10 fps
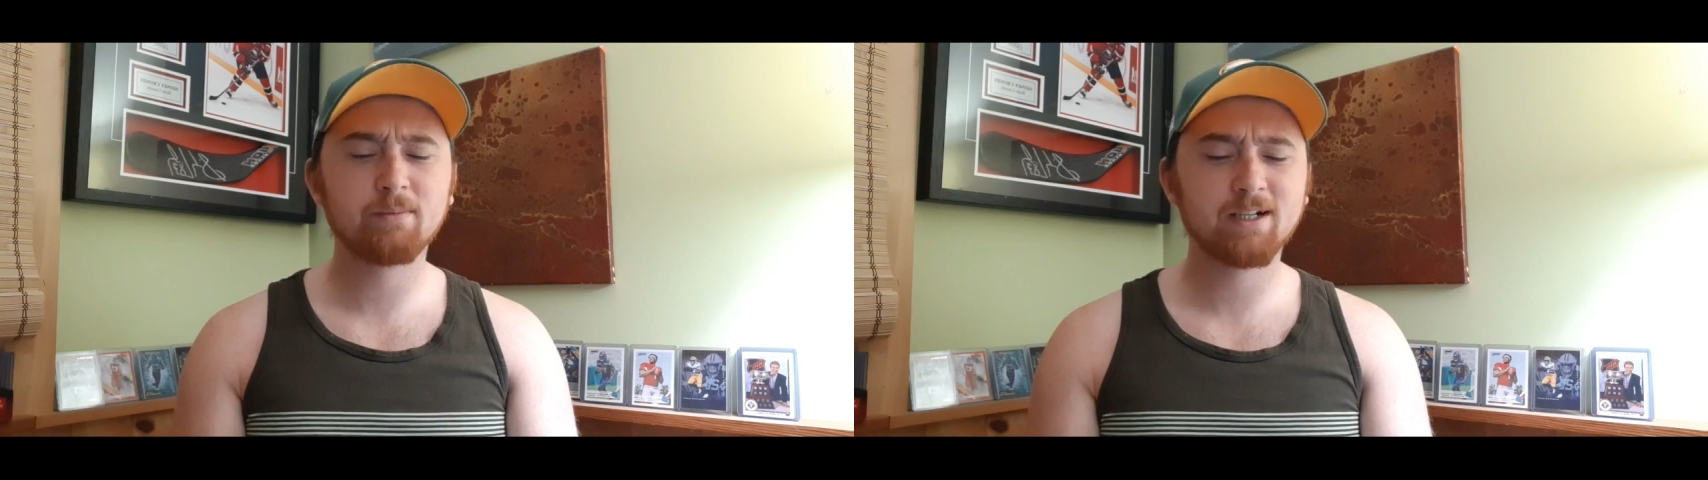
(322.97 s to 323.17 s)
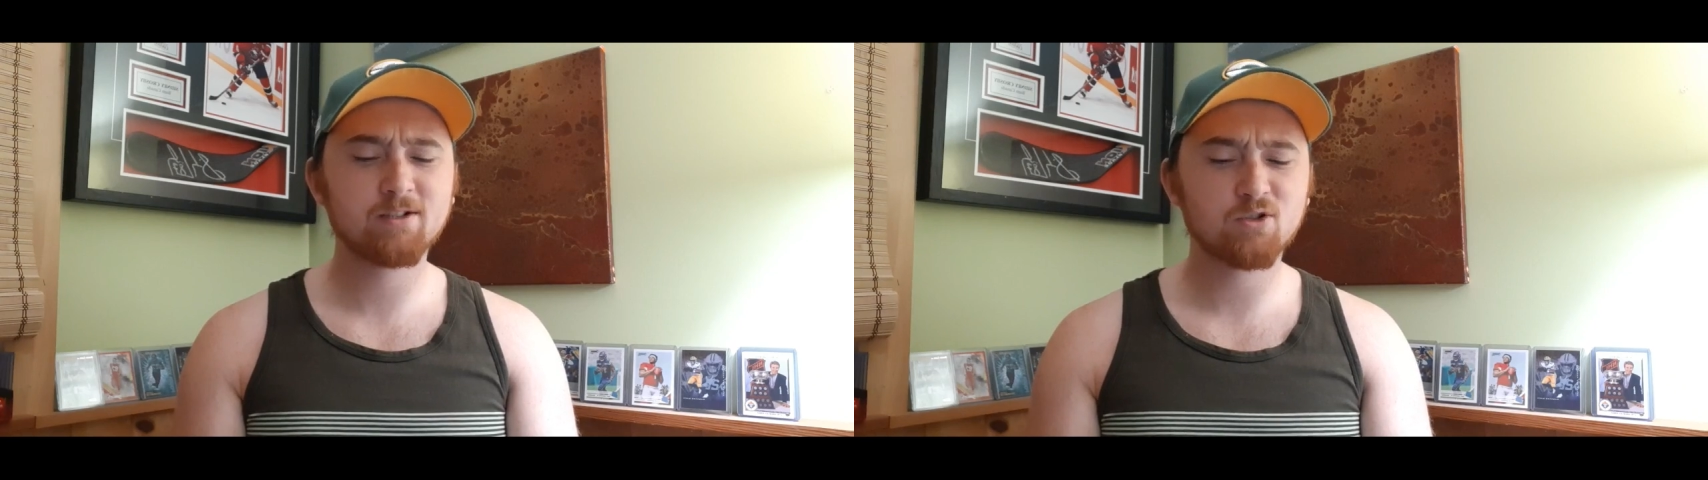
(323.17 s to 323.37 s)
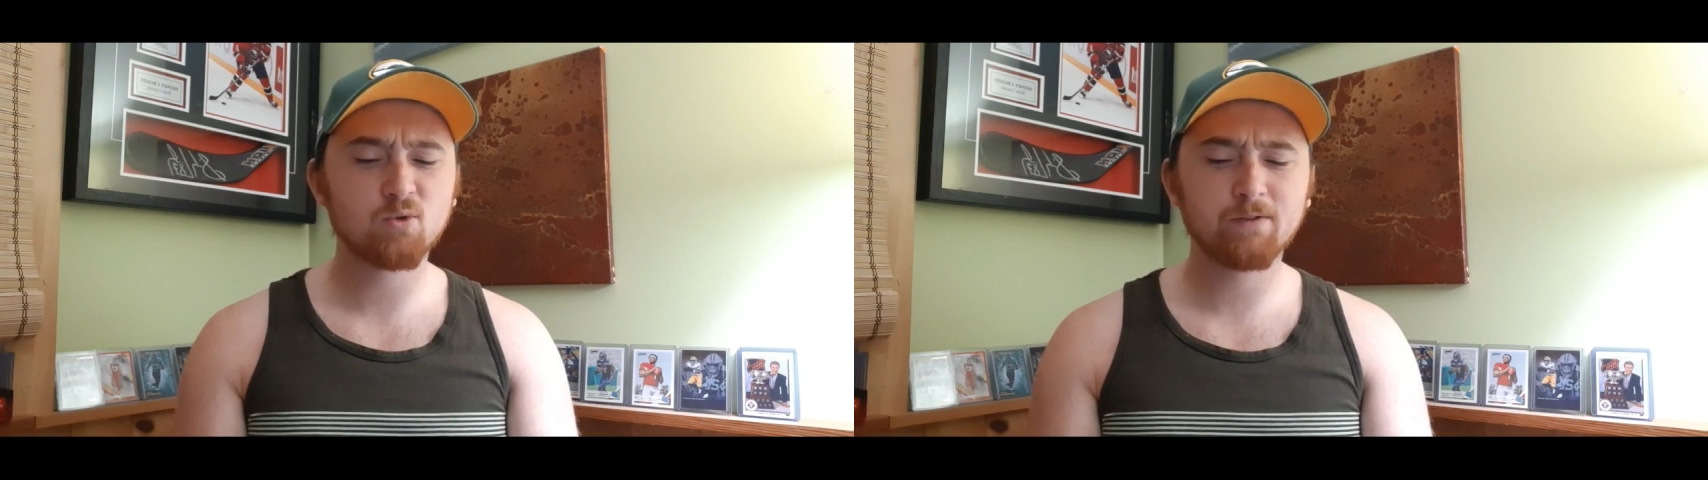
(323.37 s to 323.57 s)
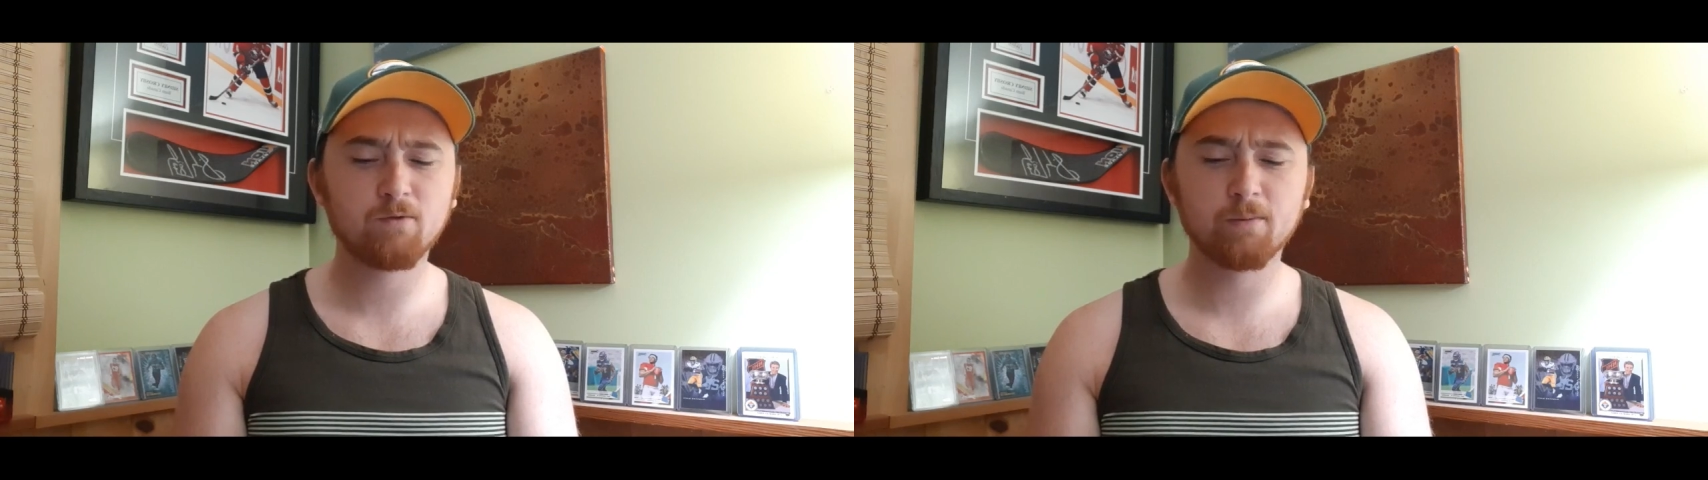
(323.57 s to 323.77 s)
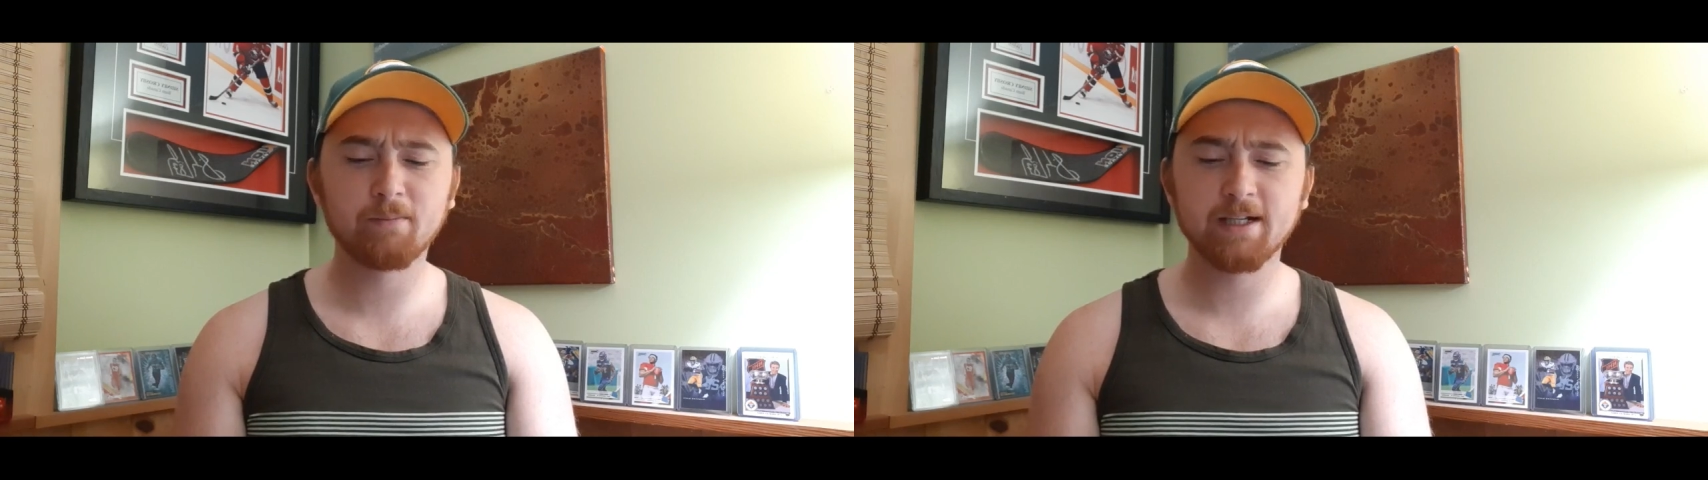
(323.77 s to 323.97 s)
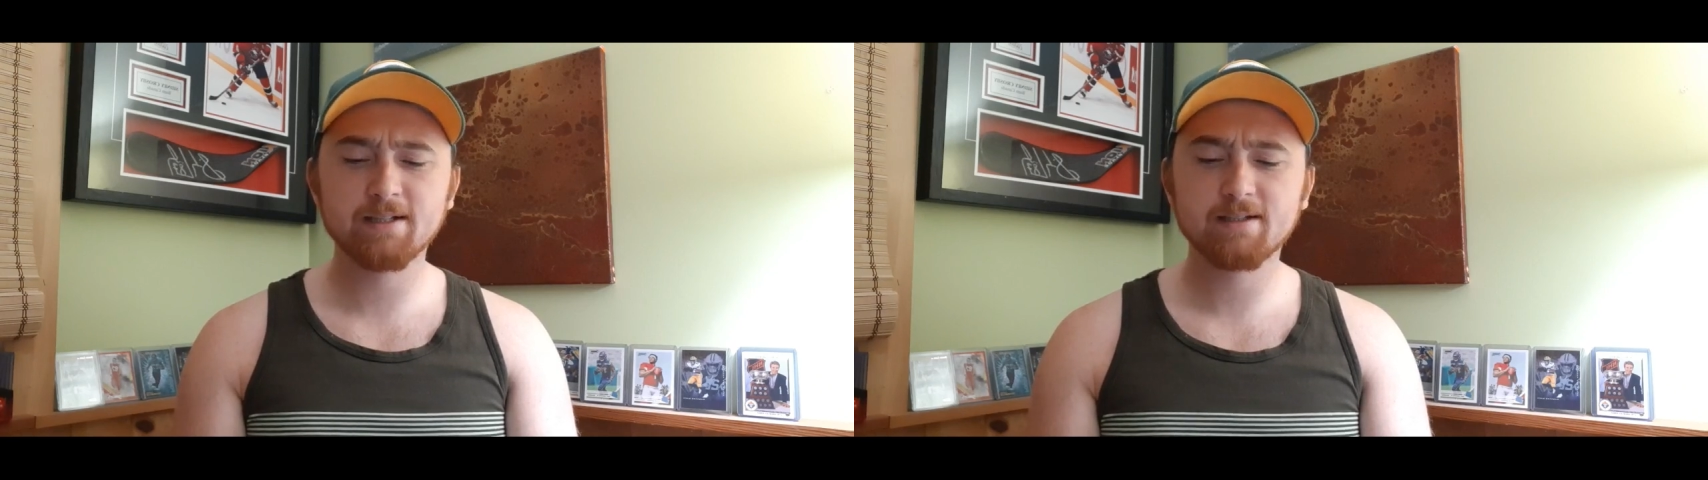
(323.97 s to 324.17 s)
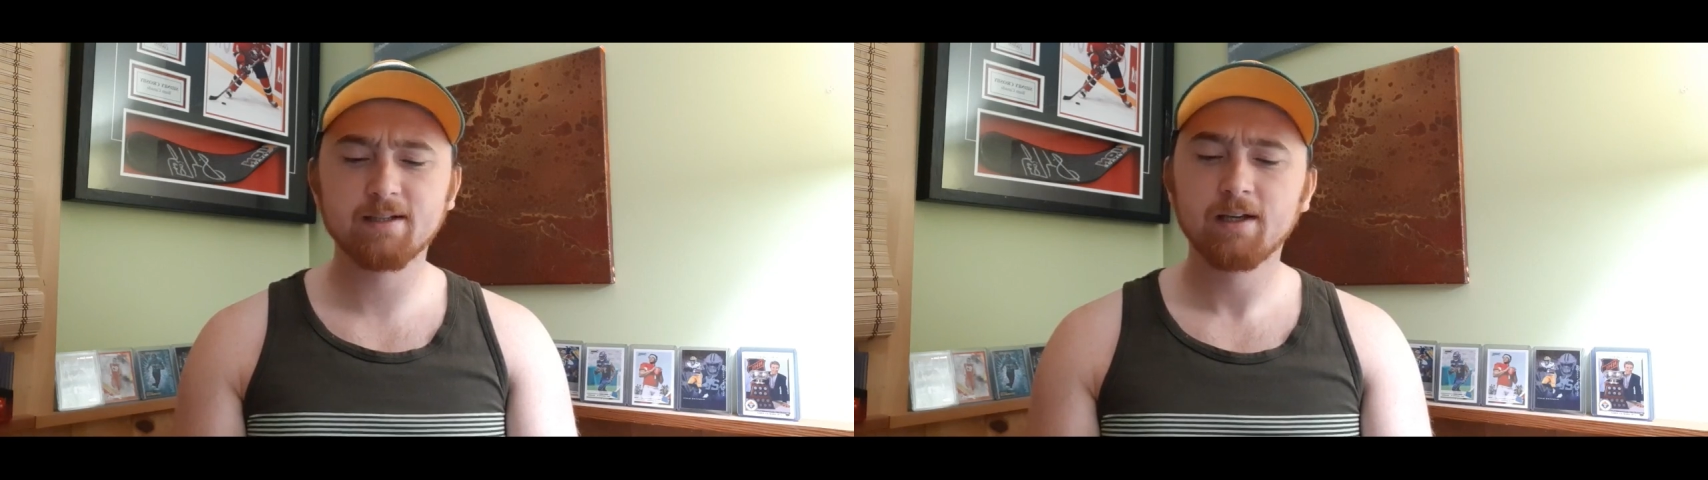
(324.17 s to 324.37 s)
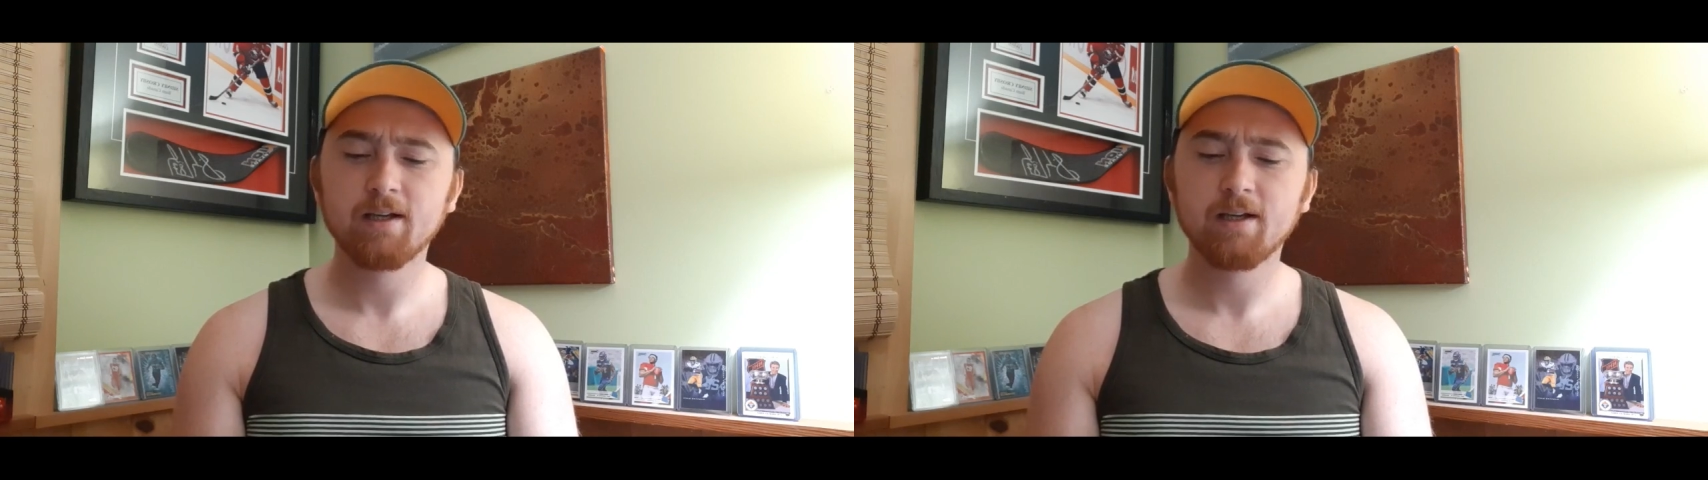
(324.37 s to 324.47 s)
minutes or 24 minutes,